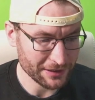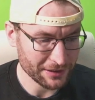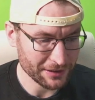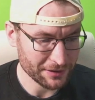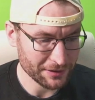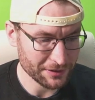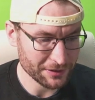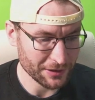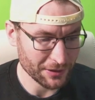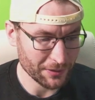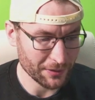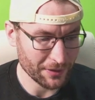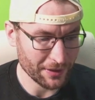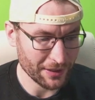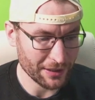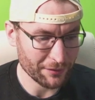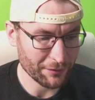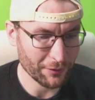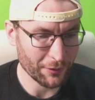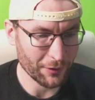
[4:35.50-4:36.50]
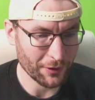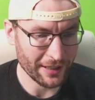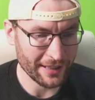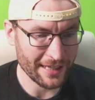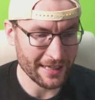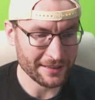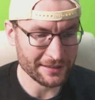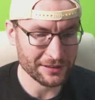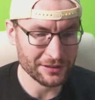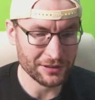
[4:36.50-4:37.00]
it so the
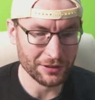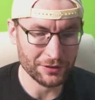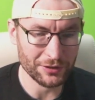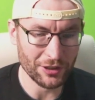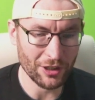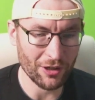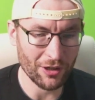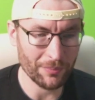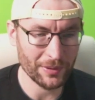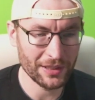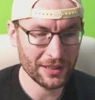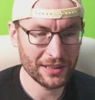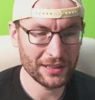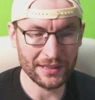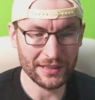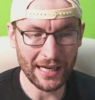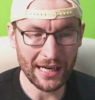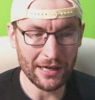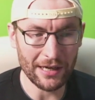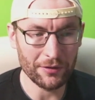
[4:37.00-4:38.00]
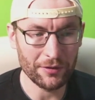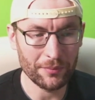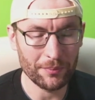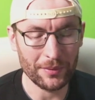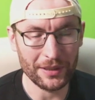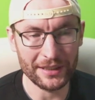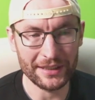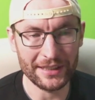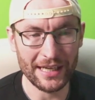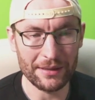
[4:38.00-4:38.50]
4KX is on top. And now
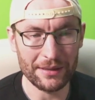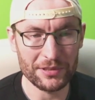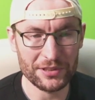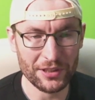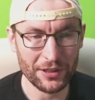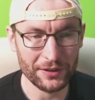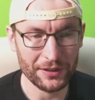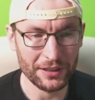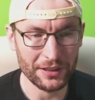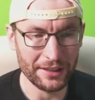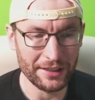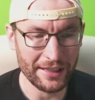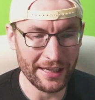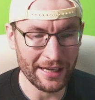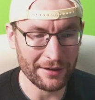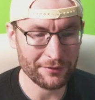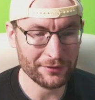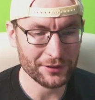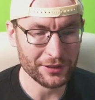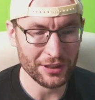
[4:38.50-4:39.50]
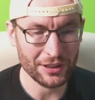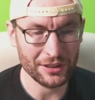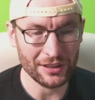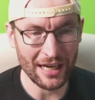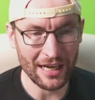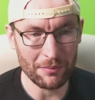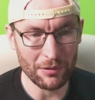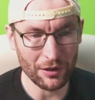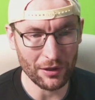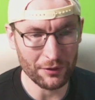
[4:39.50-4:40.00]
my game is on the left and
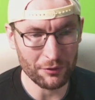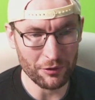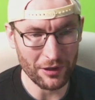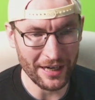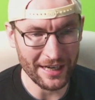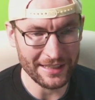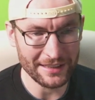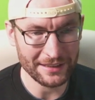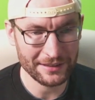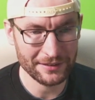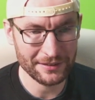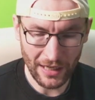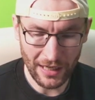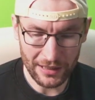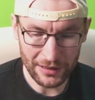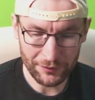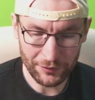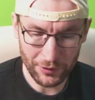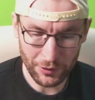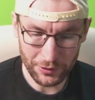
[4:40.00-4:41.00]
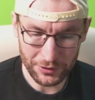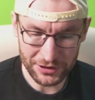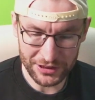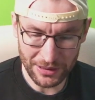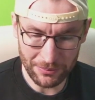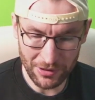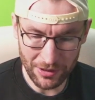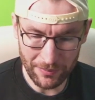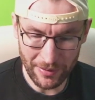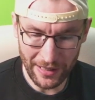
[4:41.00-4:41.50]
I'm on the right. And of course,
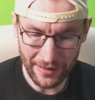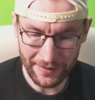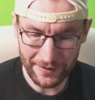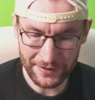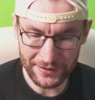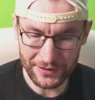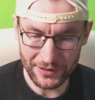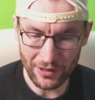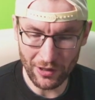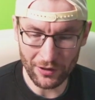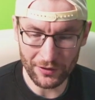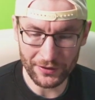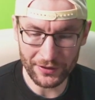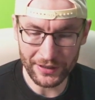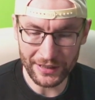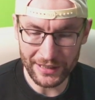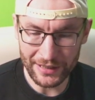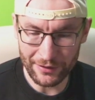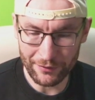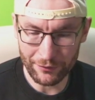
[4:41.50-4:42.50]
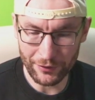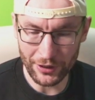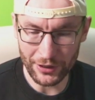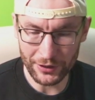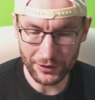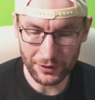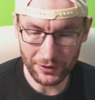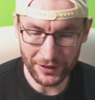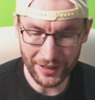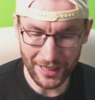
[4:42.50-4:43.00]
similar method on the
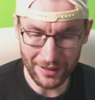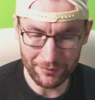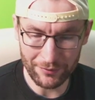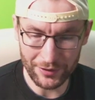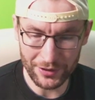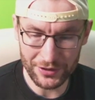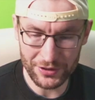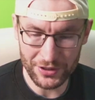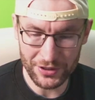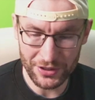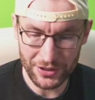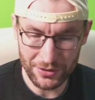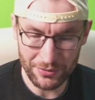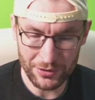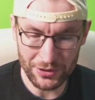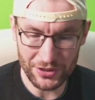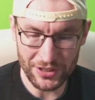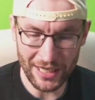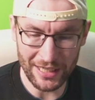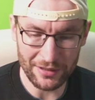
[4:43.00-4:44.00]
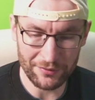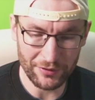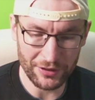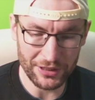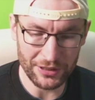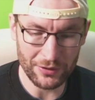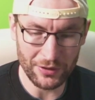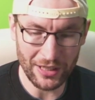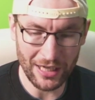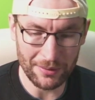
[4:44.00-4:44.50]
vertical canvas, you just add a
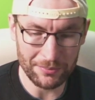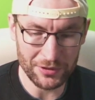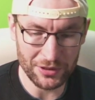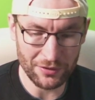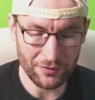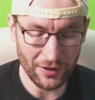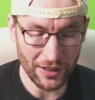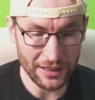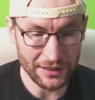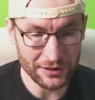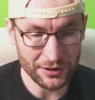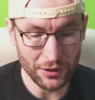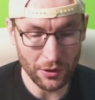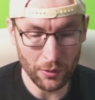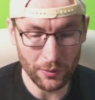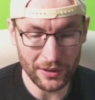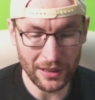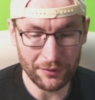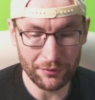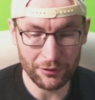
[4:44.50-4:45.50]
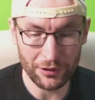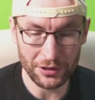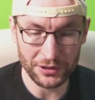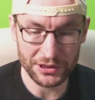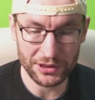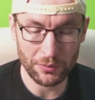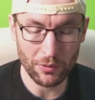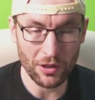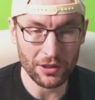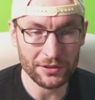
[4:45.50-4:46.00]
video capture device or whatever
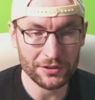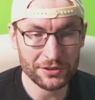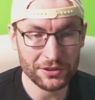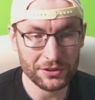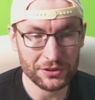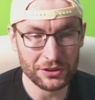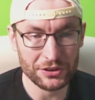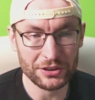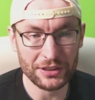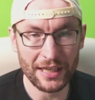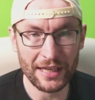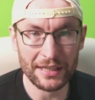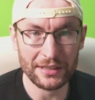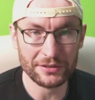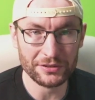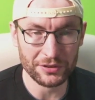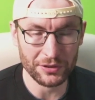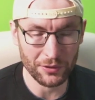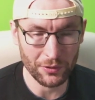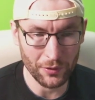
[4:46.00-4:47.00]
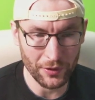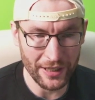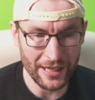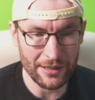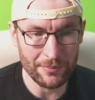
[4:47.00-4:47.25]
else you want, such as text or